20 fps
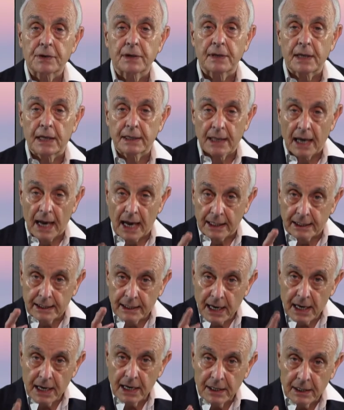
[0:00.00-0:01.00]
that
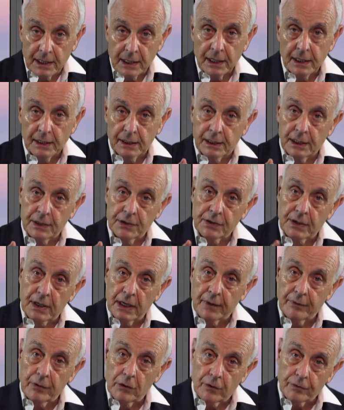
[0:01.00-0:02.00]
attain this
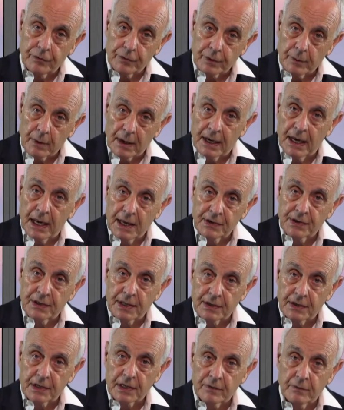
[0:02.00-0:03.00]
level of less
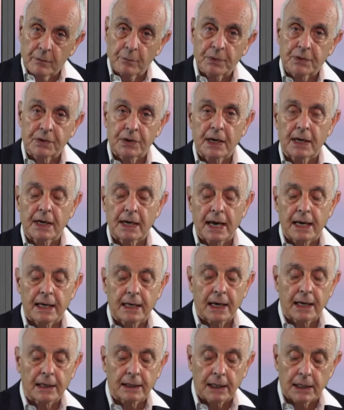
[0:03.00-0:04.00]
than 7%
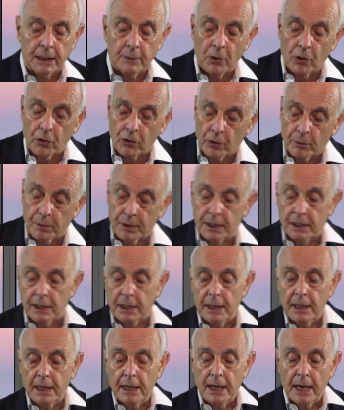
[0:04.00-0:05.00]
glycated hemoglobin.
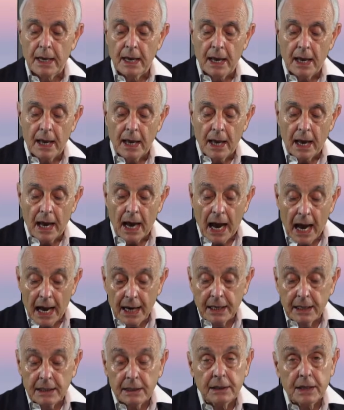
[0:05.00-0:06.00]

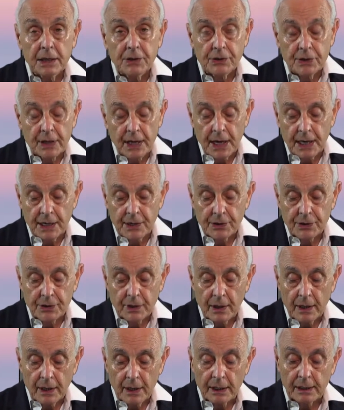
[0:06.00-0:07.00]
And in this case,
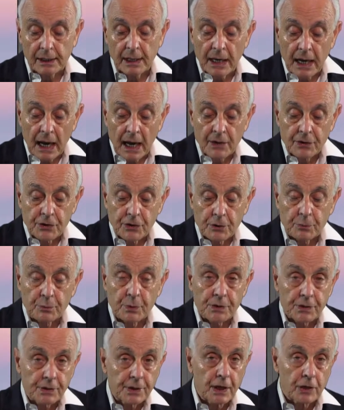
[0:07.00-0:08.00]
the largest
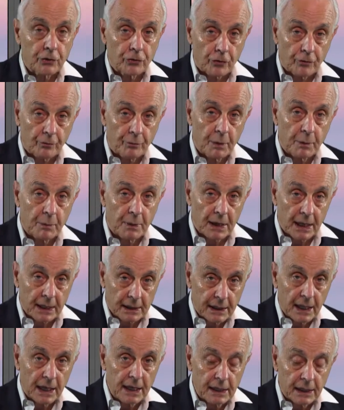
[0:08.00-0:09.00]
percent of people
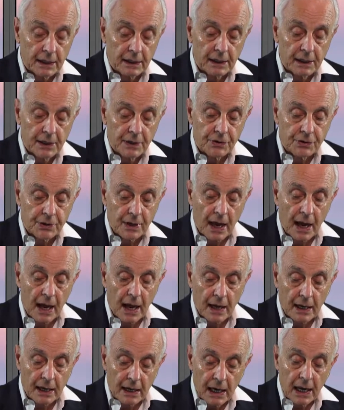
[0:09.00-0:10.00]
attaining this
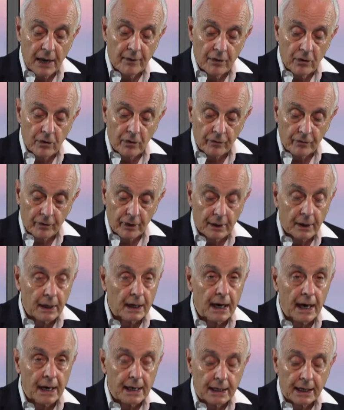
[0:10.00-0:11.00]
level of
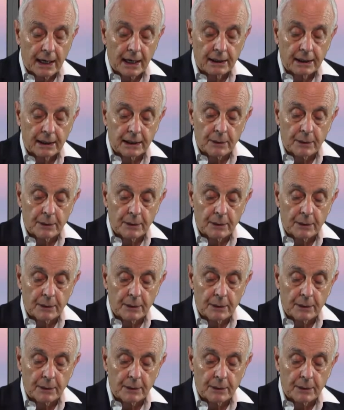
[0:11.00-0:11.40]
glycated